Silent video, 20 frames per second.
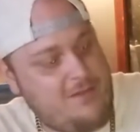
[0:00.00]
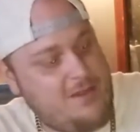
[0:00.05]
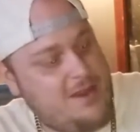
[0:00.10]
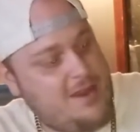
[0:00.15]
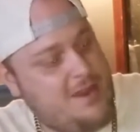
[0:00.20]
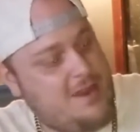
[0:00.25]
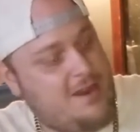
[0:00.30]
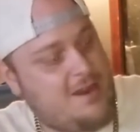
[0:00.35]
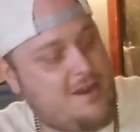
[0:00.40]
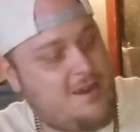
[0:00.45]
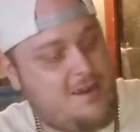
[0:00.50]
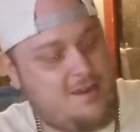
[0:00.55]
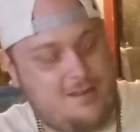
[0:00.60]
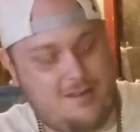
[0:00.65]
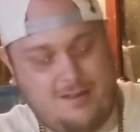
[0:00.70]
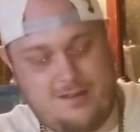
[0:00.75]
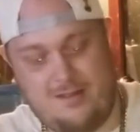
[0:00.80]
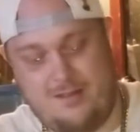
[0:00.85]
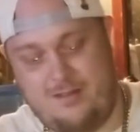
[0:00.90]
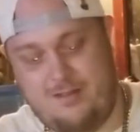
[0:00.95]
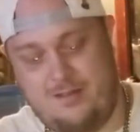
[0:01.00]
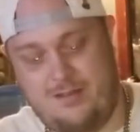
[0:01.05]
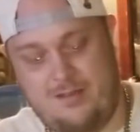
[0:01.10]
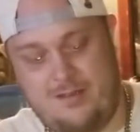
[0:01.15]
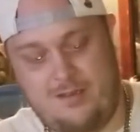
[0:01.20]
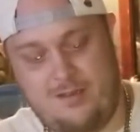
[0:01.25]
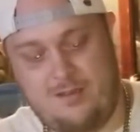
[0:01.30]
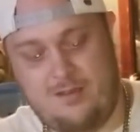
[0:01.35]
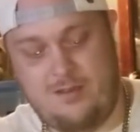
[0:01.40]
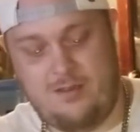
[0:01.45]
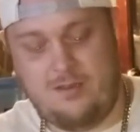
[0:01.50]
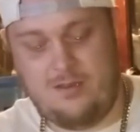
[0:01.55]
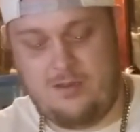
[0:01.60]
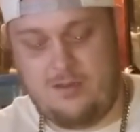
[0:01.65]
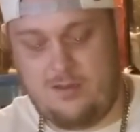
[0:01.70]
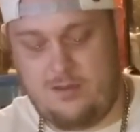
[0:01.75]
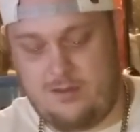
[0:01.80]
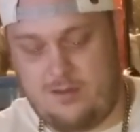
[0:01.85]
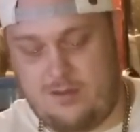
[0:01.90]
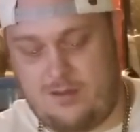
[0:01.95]
here.
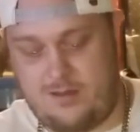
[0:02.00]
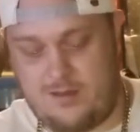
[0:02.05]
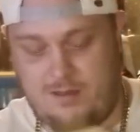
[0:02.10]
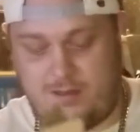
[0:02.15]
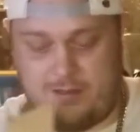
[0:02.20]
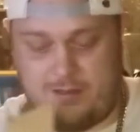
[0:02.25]
Huh?